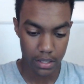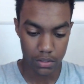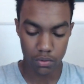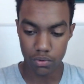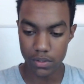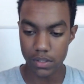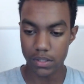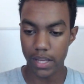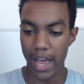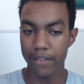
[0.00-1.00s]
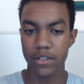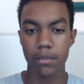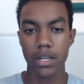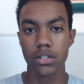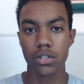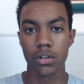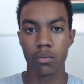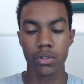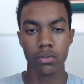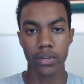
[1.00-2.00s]
You just have to make sure
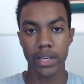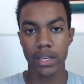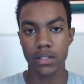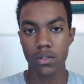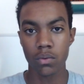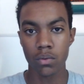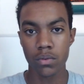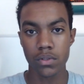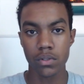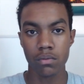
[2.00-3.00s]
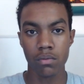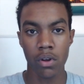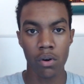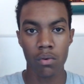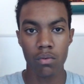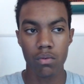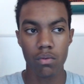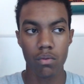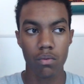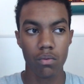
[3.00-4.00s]
when you're looking at schools, you know
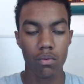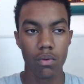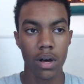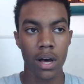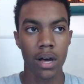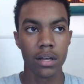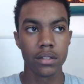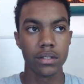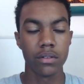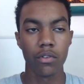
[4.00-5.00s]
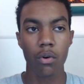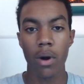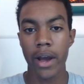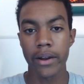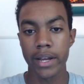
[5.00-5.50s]
the required